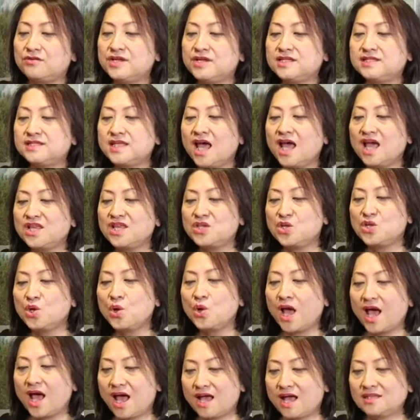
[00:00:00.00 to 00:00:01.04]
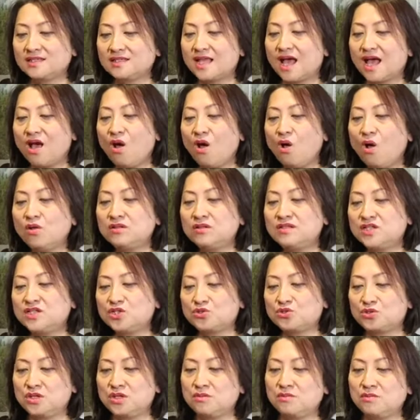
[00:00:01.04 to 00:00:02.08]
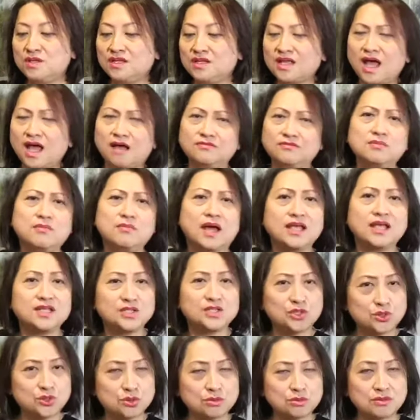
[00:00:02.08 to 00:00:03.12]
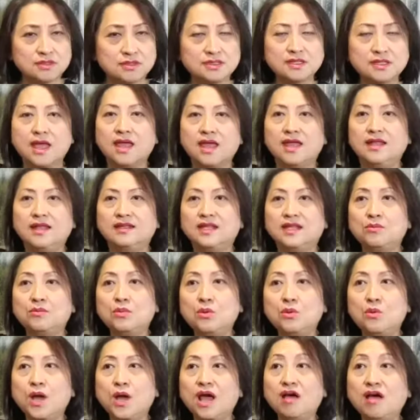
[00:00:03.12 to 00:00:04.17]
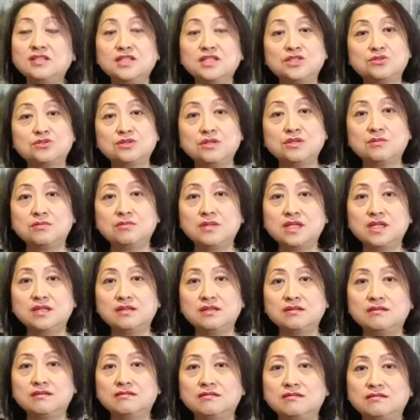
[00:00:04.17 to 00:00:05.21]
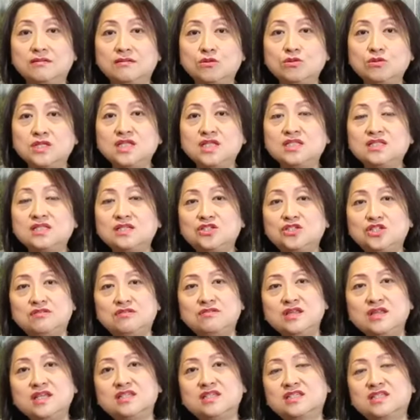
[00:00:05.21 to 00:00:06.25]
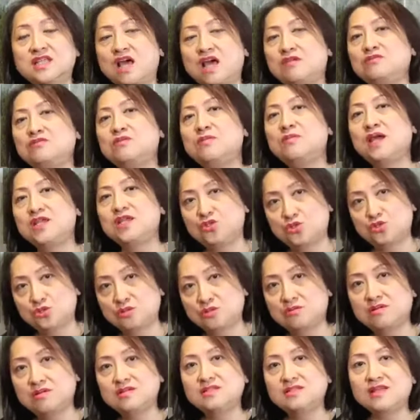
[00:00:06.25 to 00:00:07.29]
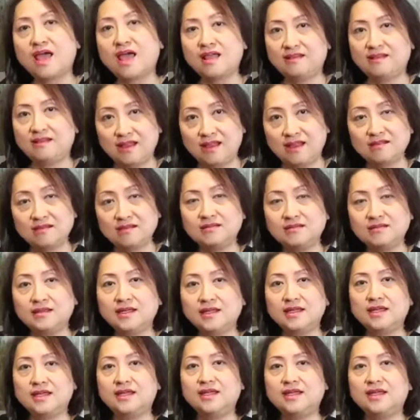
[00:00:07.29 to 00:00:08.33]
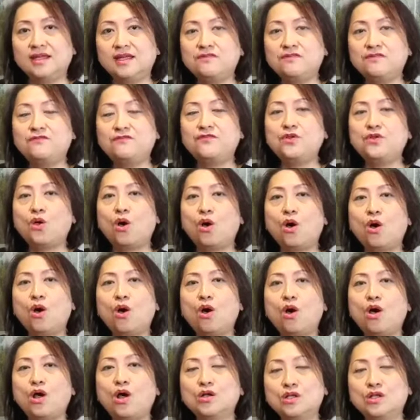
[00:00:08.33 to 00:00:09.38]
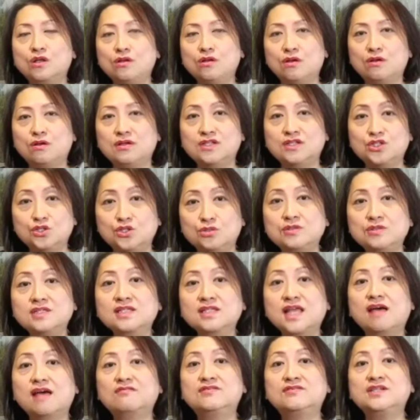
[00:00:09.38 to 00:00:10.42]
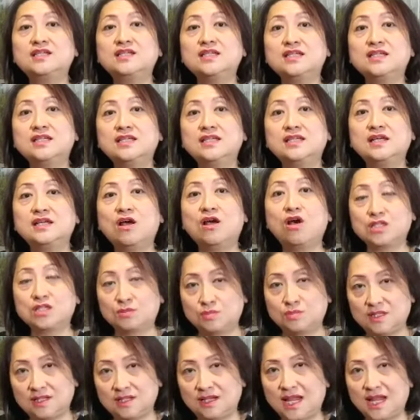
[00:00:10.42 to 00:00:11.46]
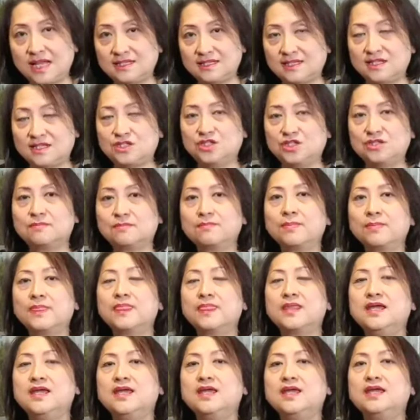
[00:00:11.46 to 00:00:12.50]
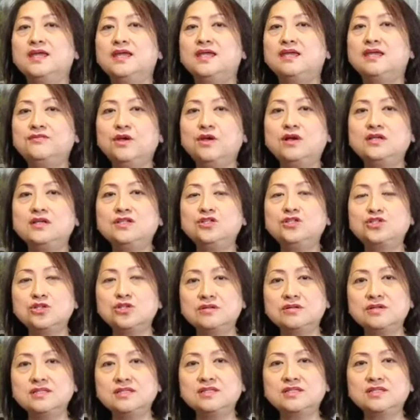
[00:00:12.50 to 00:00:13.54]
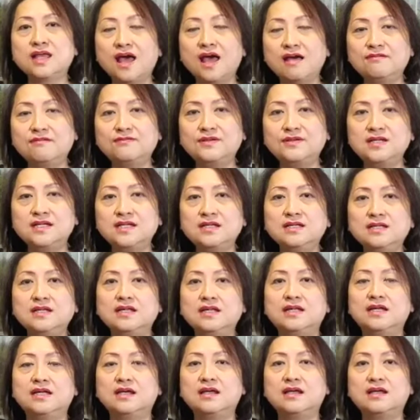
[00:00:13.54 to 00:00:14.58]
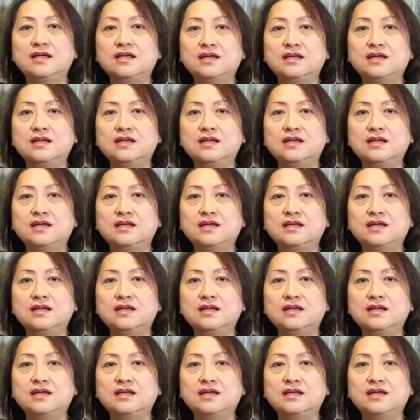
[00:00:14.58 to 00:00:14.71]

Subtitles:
Carissa Yo asks, are all these treatment covered by insurance? Number one, all this treatment, only surgery is covered by insurance, I think. If your insurance cover hospitalization. If your insurance cover